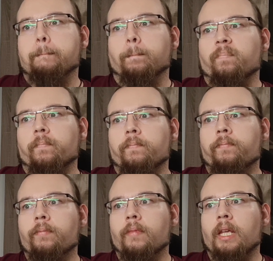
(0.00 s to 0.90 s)

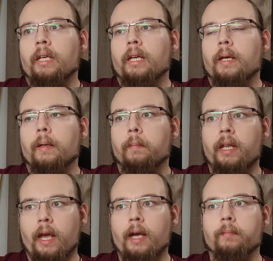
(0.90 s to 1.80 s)

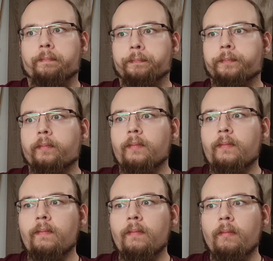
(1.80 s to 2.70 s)
But yeah.
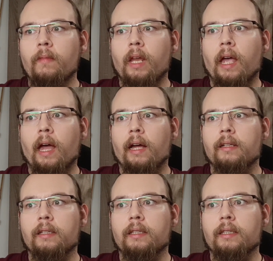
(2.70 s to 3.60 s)

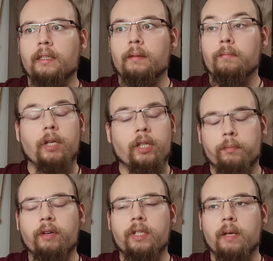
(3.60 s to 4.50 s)
And in
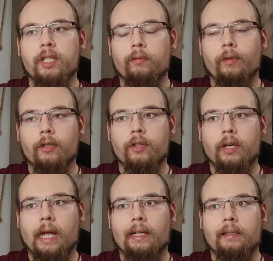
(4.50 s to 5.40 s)
the previous episode, we
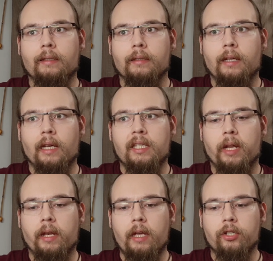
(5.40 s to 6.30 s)
also got
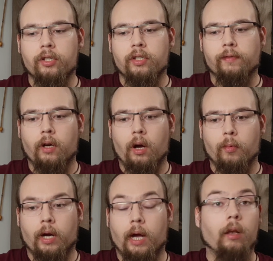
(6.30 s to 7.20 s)
explanations for
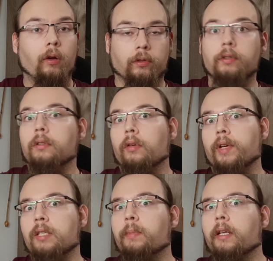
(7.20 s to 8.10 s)
Homura. A lot
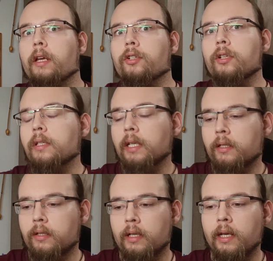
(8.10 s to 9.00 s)
of explanations,
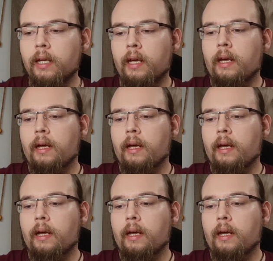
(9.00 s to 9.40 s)
actually.